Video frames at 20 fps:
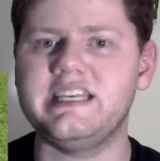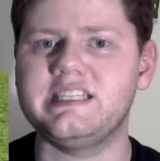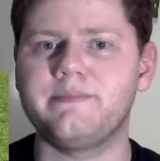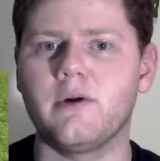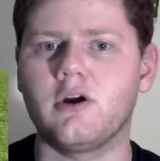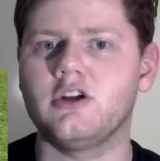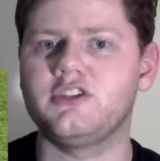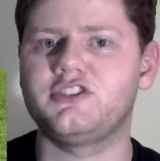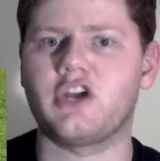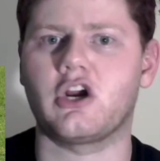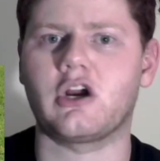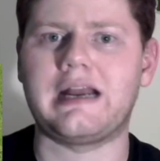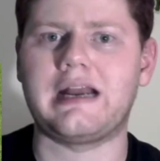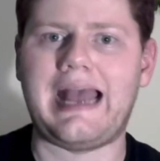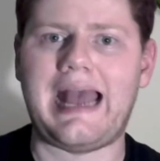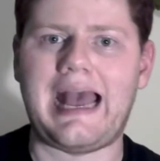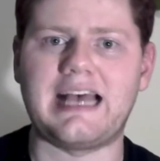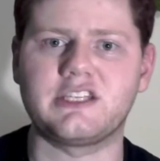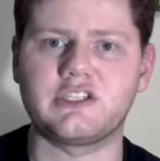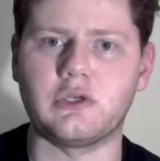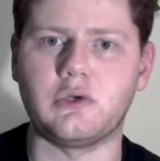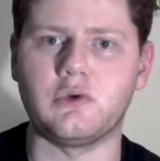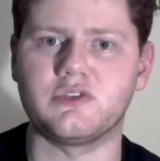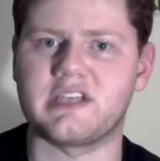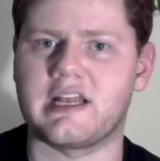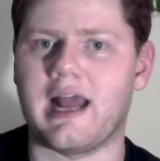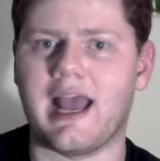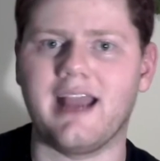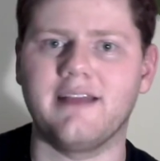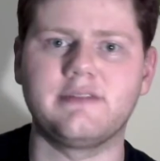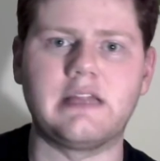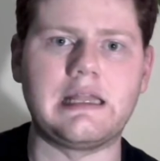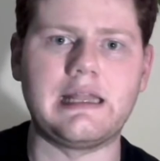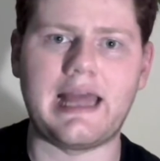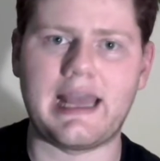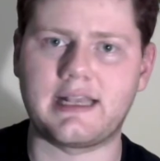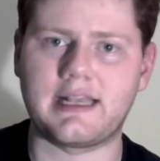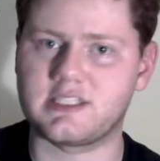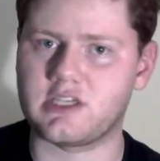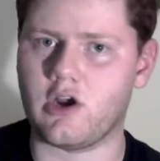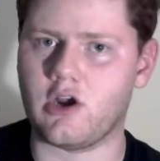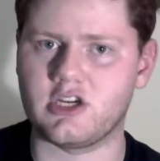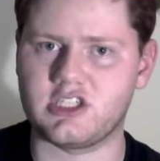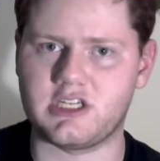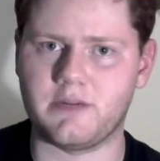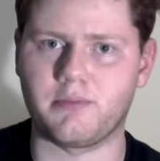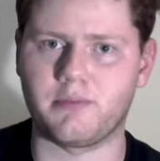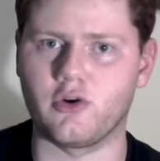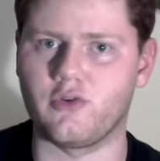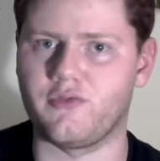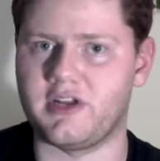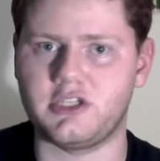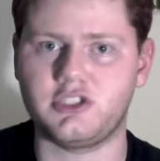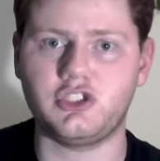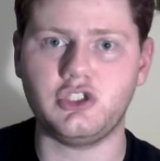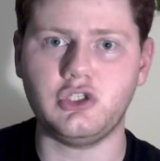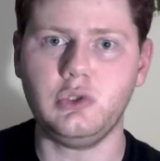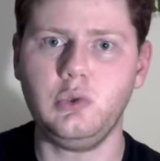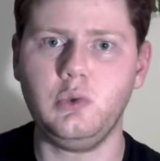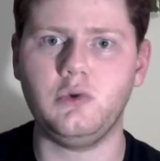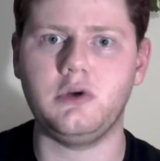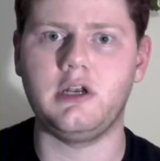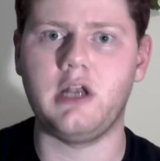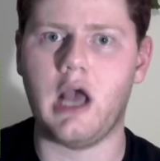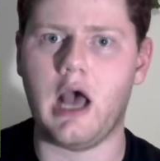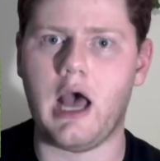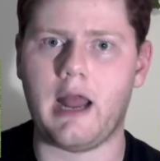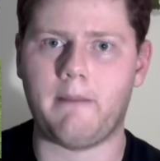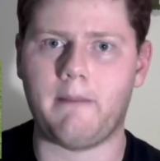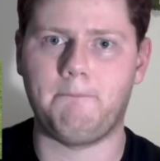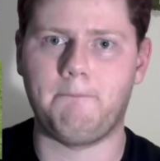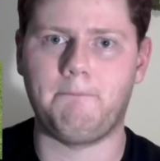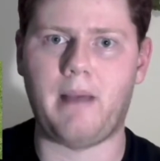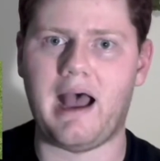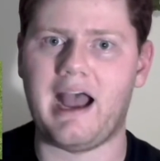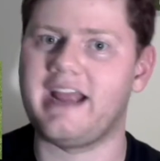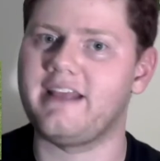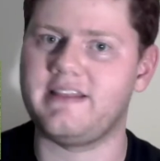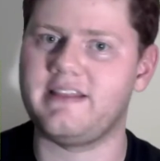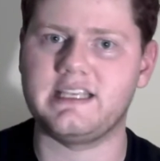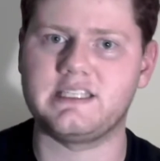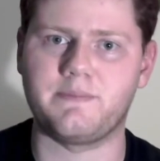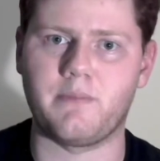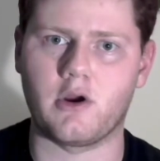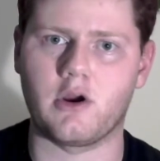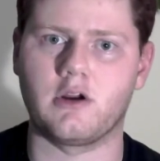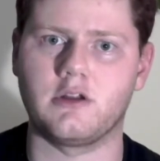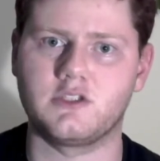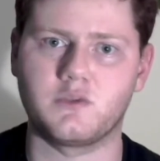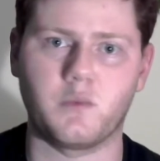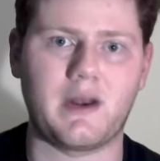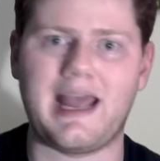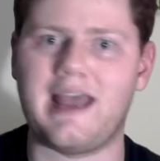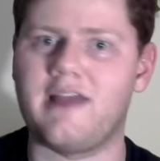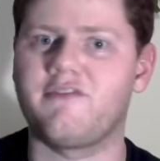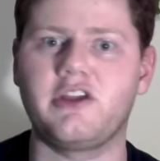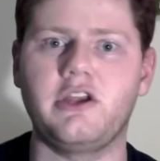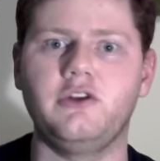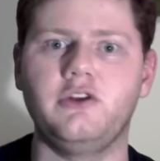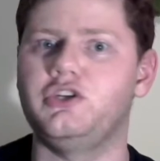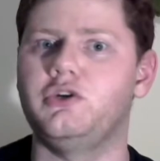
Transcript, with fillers: birds are assholes, and I have the leg scars to prove it. Do not buy these birds. Whatever you do,